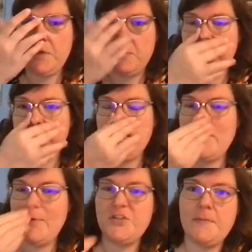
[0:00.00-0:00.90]
or even
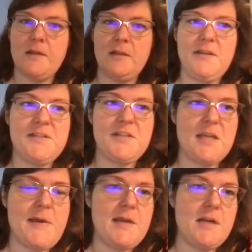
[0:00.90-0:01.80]
give it to my list,
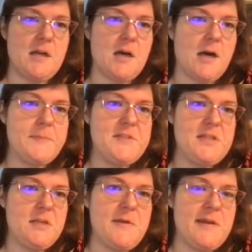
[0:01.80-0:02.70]
like make it an
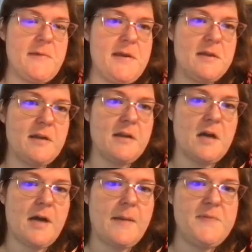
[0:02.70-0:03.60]
opt-in. You can make it like an
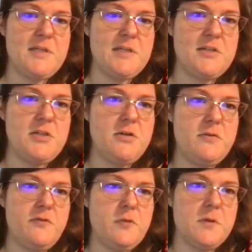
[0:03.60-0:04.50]
opt-in
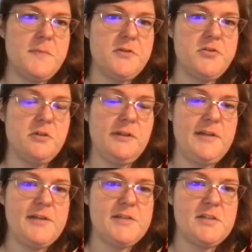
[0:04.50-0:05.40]
too if you want to build your
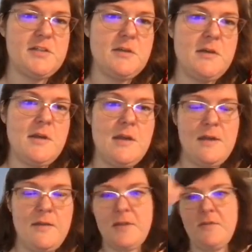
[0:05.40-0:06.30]
list. Then